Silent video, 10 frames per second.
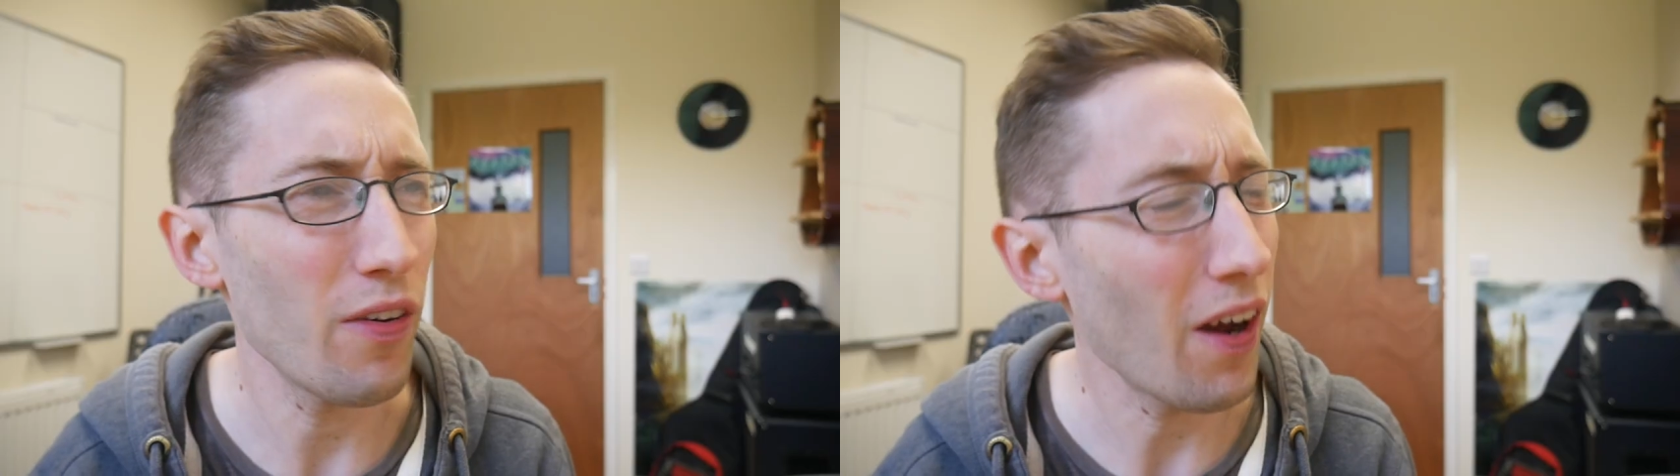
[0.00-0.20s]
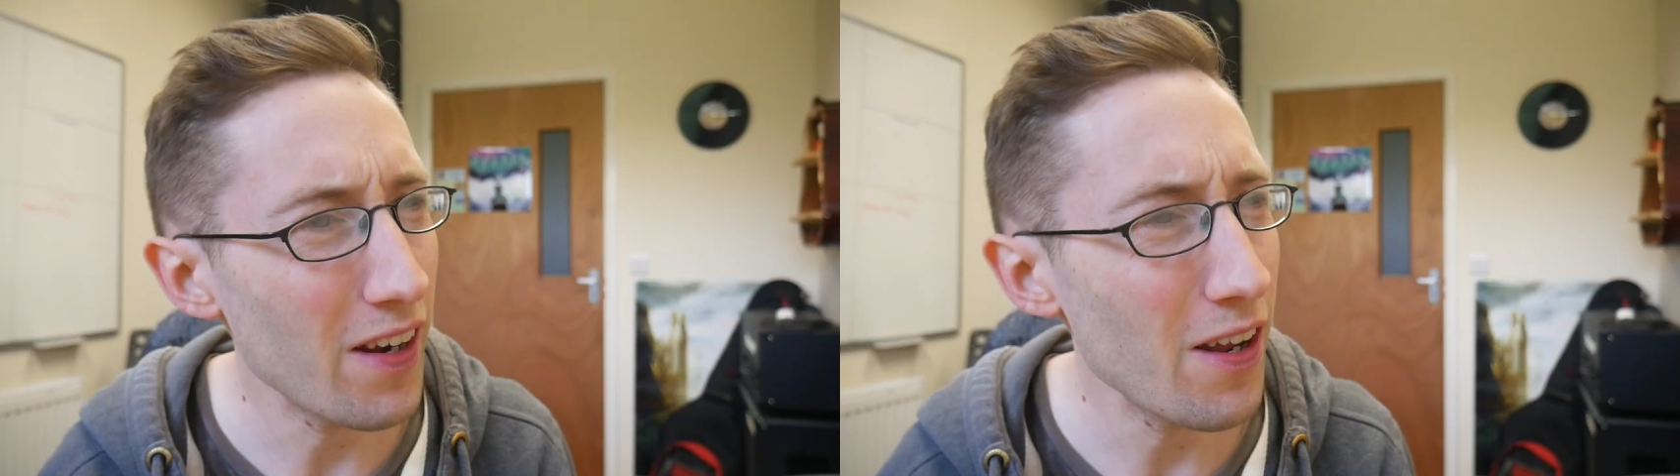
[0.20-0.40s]

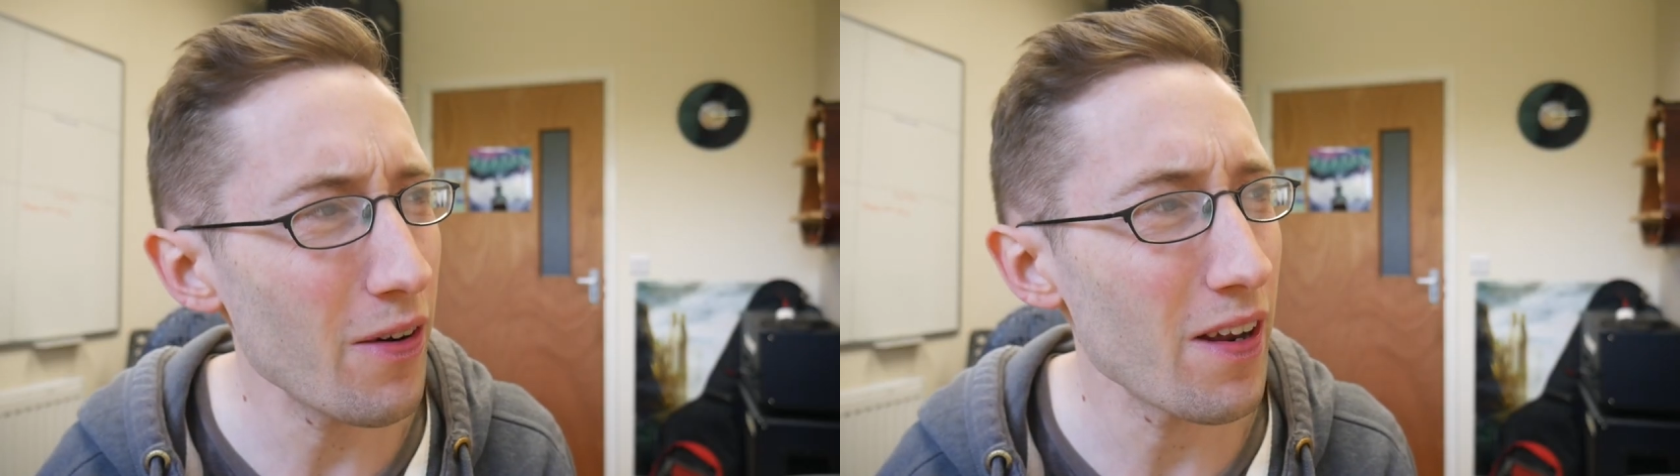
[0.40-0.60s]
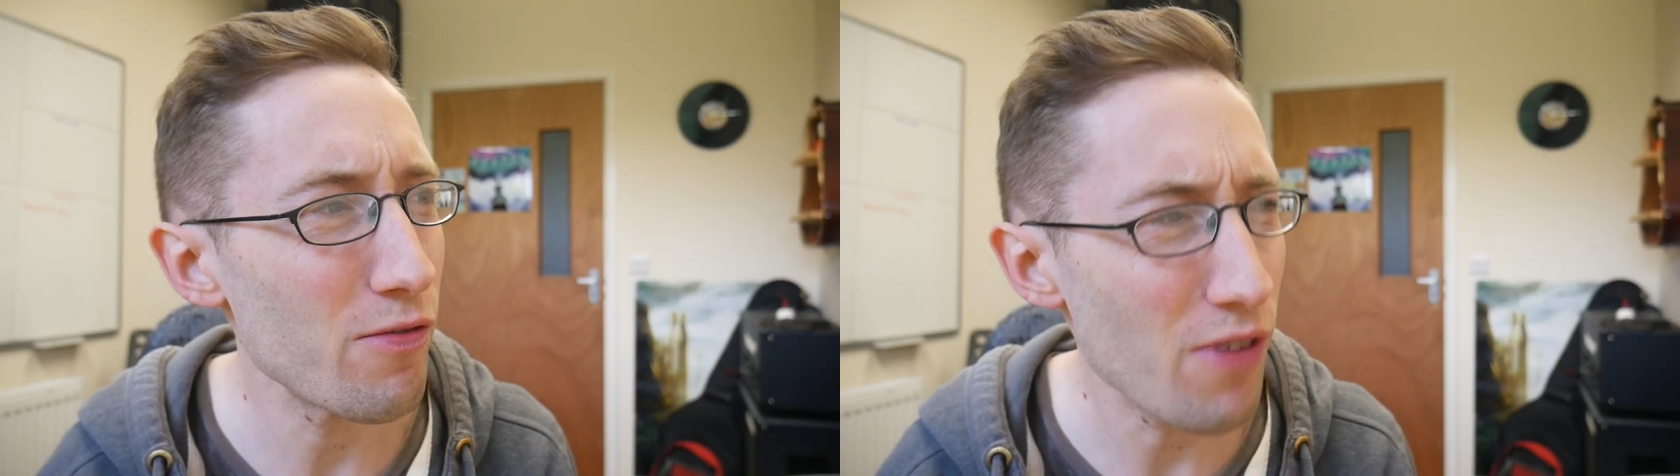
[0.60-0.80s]
I know
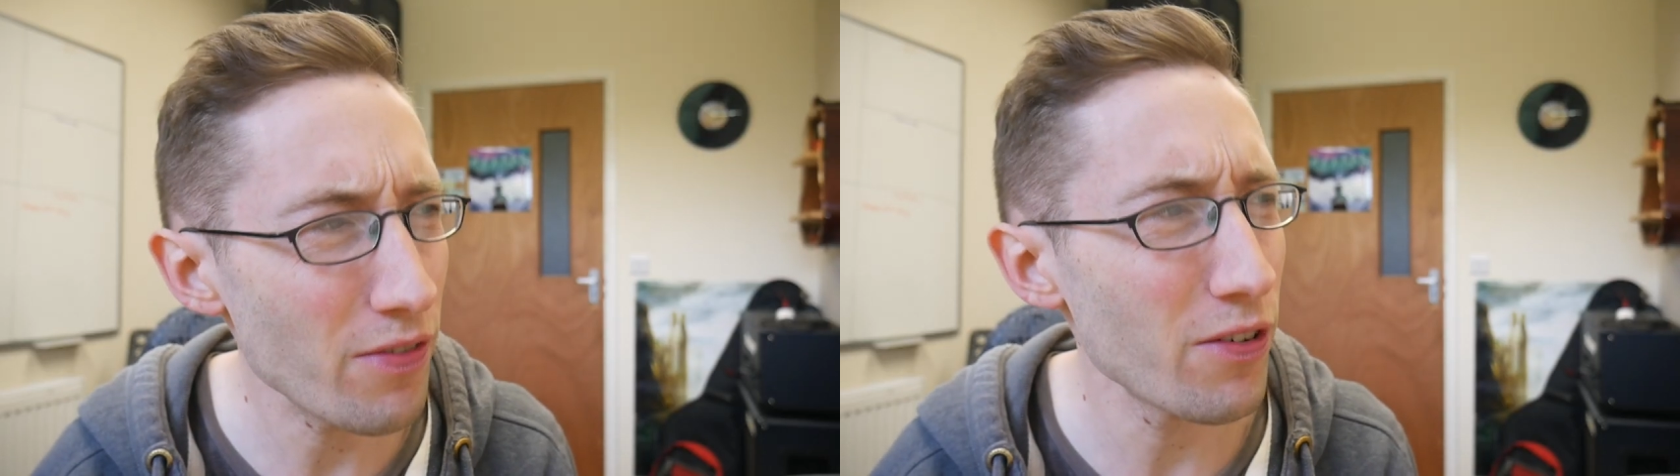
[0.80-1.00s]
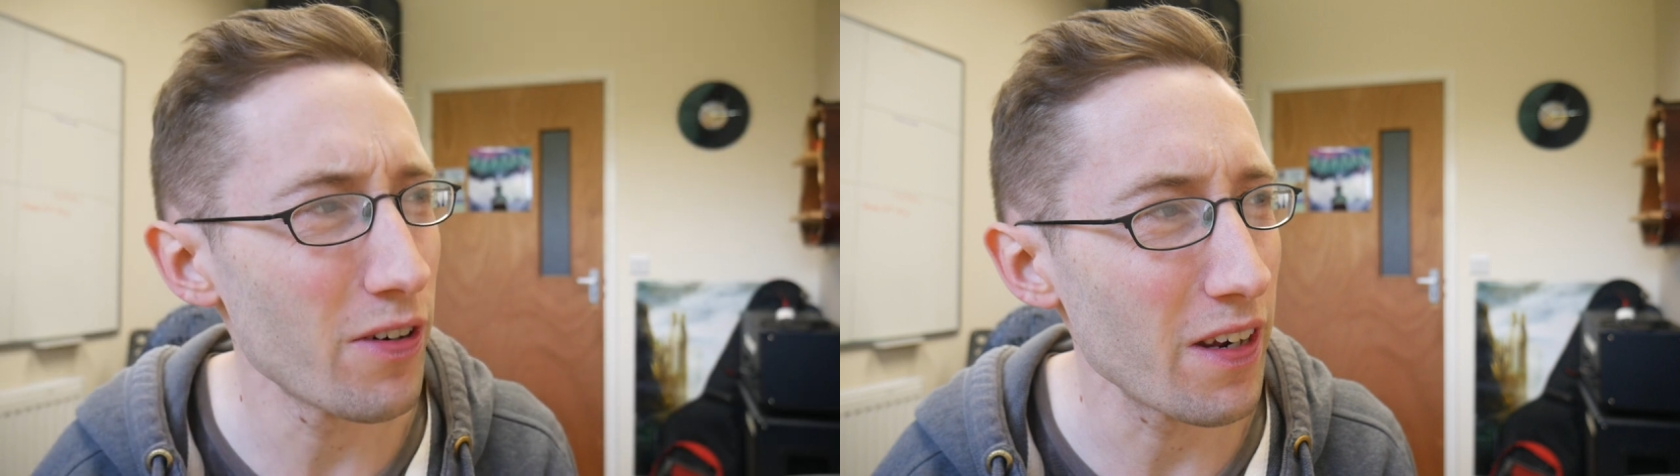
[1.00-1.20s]
it,
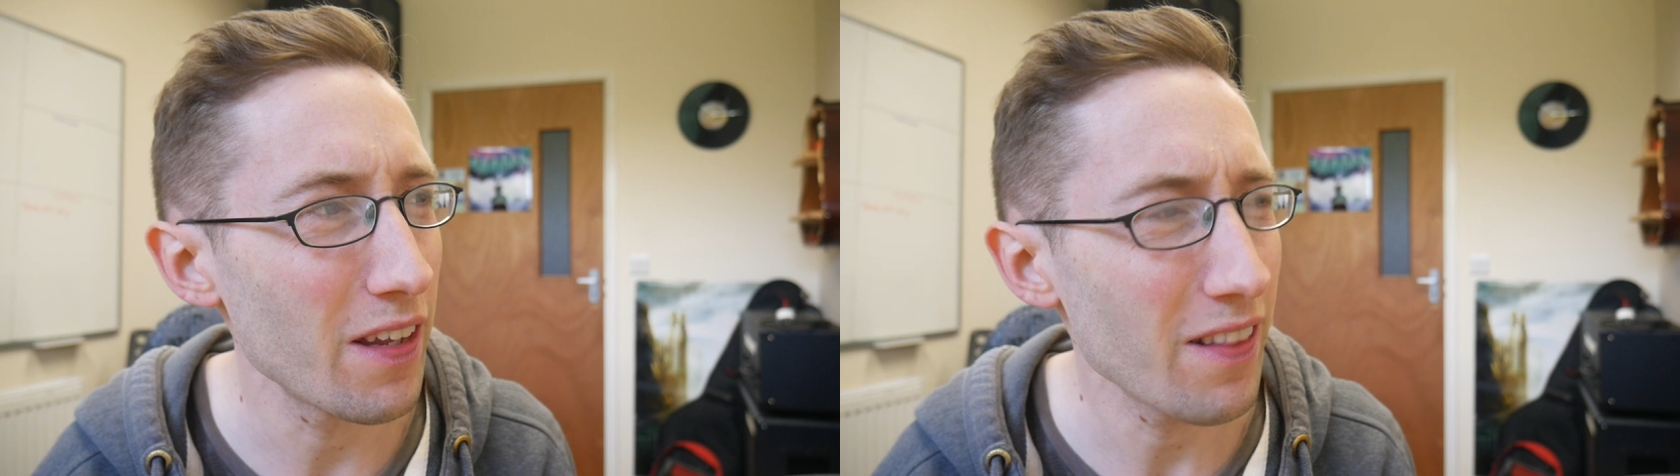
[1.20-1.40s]
reverie.